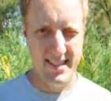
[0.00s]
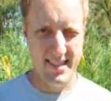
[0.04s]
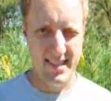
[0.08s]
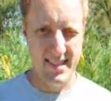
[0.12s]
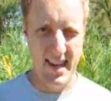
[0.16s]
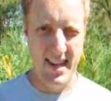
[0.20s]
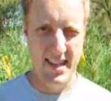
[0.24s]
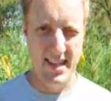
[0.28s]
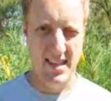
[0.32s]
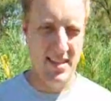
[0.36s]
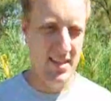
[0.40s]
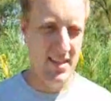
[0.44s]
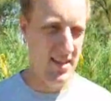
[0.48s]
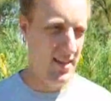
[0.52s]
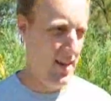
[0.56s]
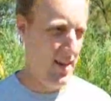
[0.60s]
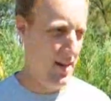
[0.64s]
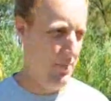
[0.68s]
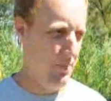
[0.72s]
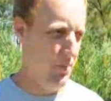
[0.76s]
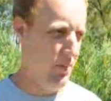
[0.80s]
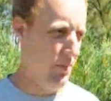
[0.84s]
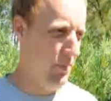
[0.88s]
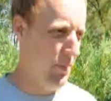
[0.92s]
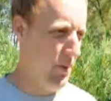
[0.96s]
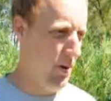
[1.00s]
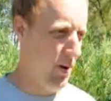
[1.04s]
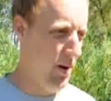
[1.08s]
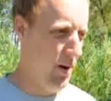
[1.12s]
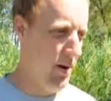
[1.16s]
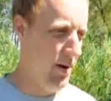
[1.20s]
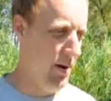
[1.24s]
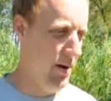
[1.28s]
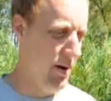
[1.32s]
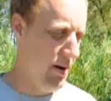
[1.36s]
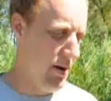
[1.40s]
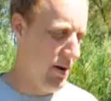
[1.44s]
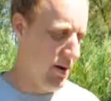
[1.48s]
light than the upper part.
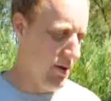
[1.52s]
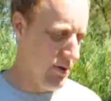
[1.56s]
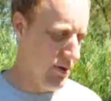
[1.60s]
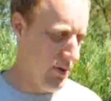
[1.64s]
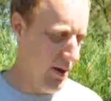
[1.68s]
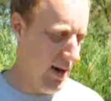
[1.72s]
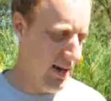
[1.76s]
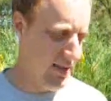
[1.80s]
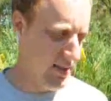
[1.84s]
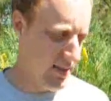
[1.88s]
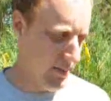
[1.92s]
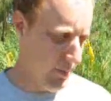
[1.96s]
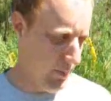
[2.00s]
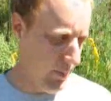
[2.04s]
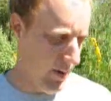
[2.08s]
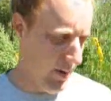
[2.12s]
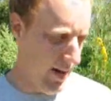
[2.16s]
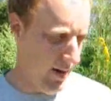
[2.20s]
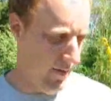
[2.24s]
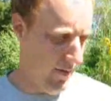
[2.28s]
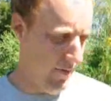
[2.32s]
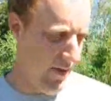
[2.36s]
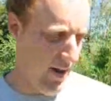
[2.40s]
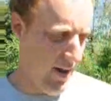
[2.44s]
So as the plant